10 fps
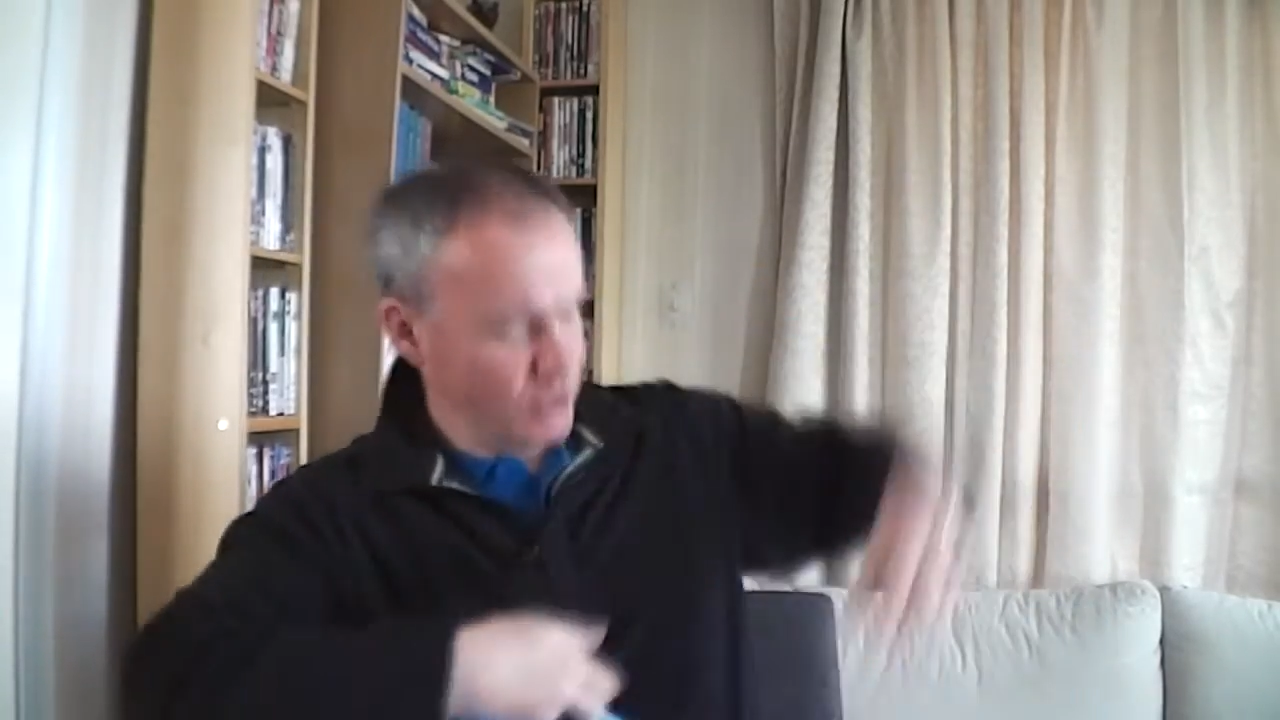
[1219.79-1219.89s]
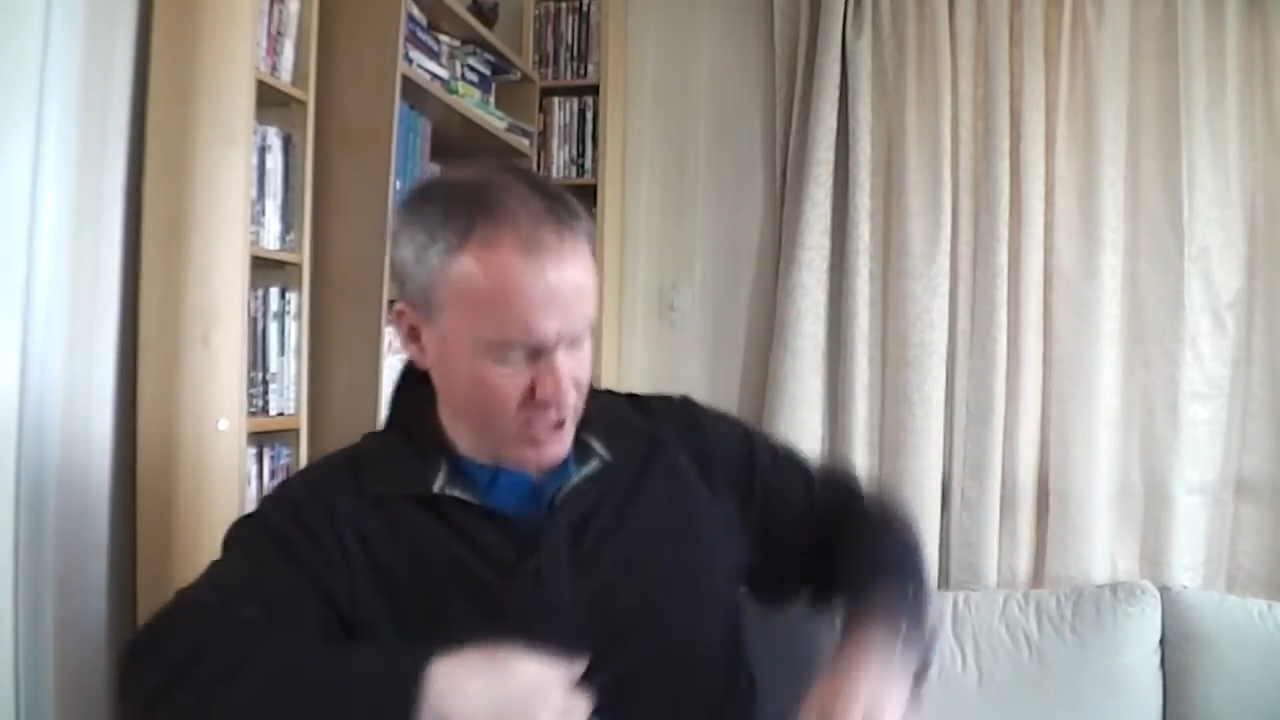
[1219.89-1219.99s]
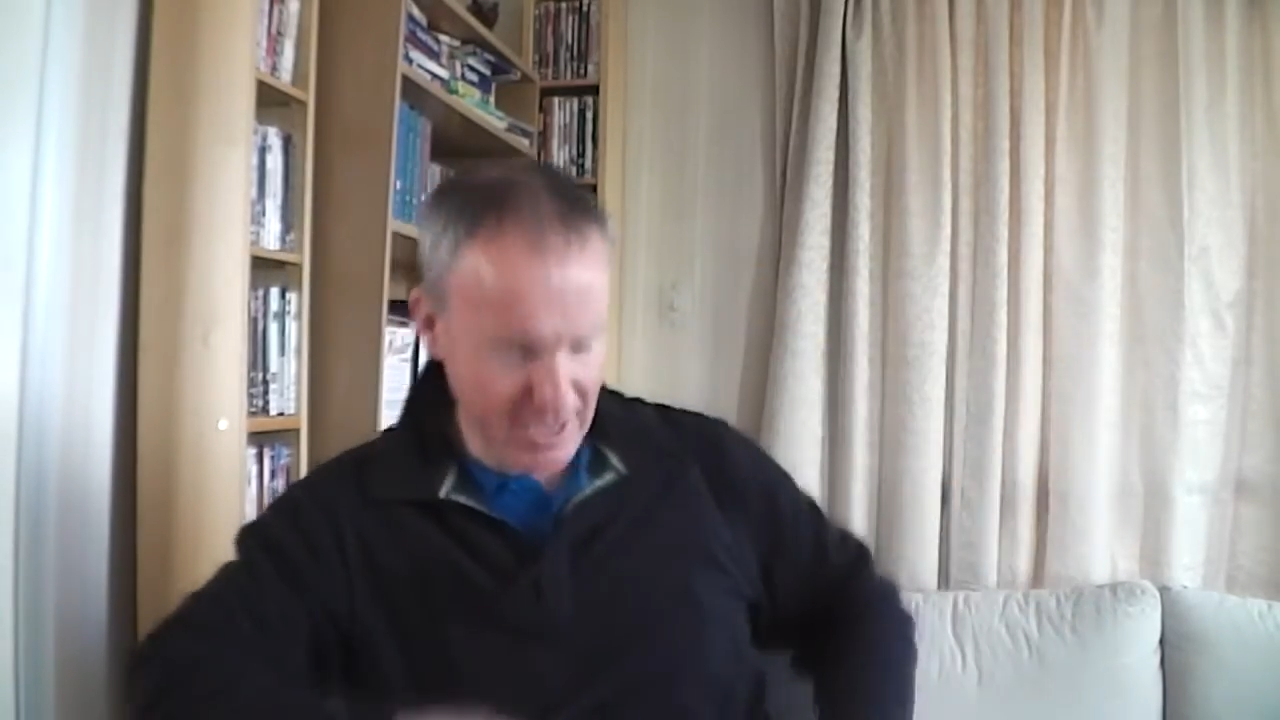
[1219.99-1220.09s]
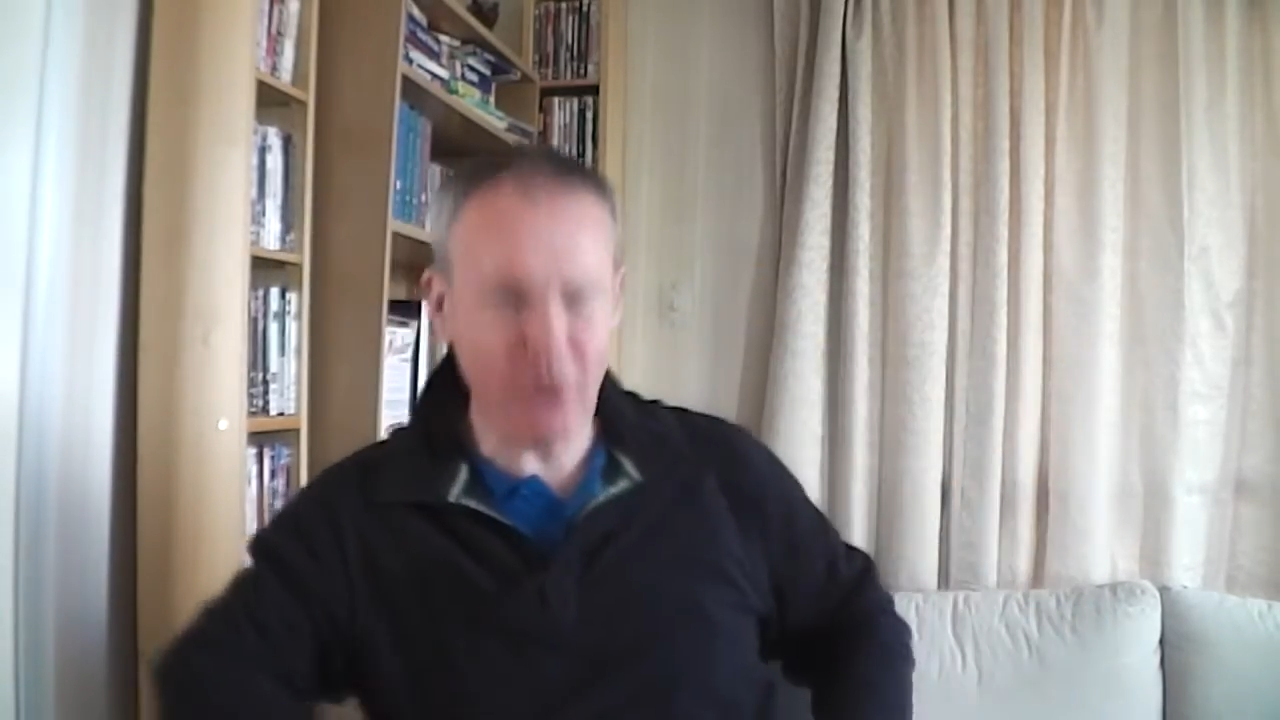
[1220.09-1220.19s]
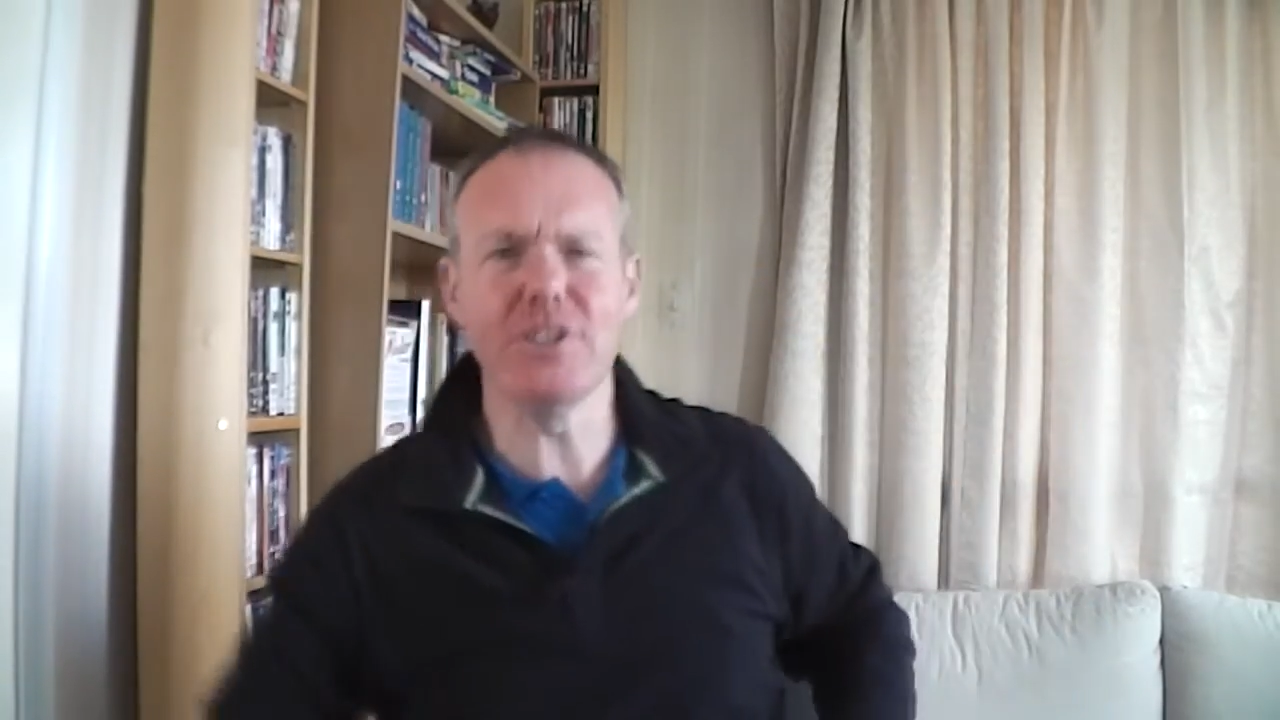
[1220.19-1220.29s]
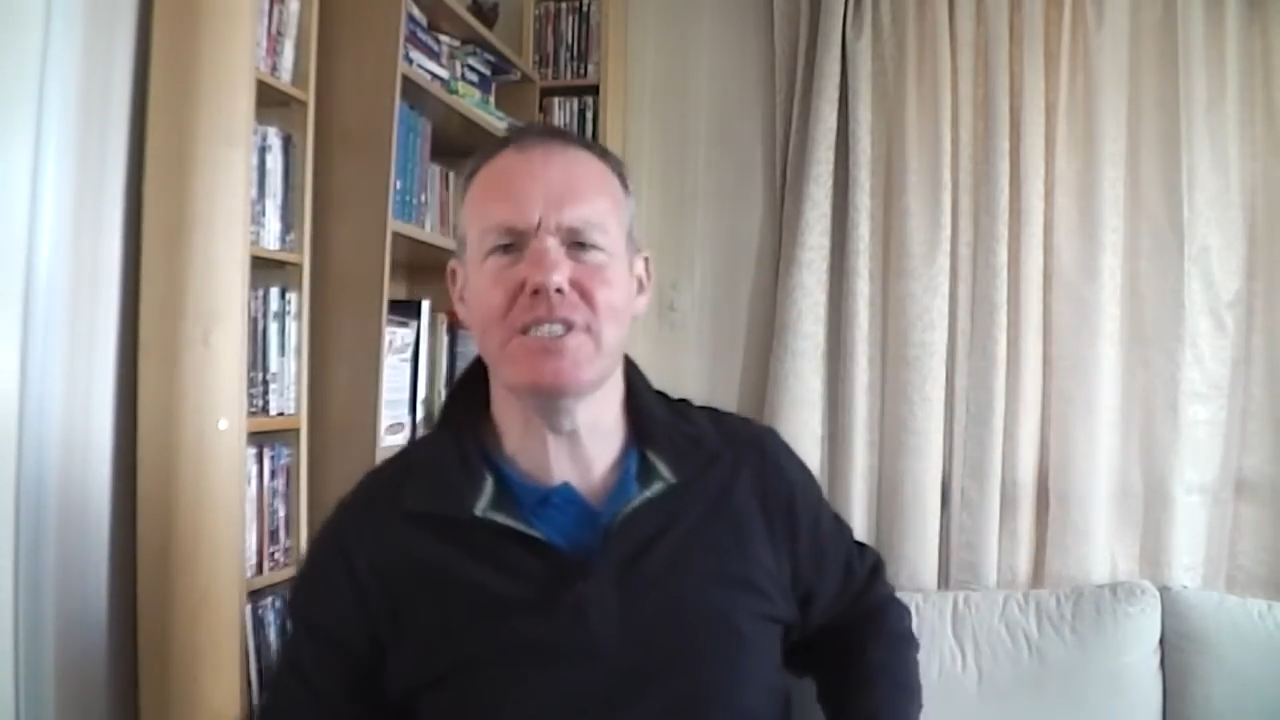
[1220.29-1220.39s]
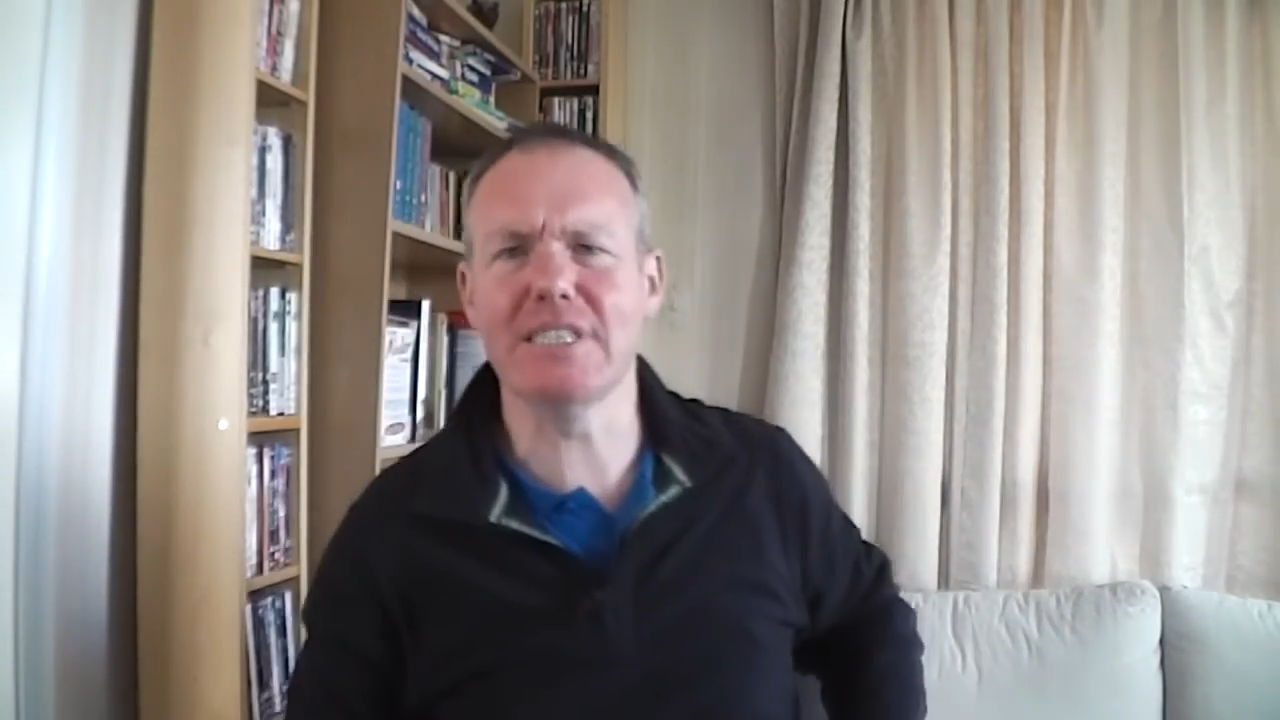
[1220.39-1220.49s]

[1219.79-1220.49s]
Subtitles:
I'm trying to hold these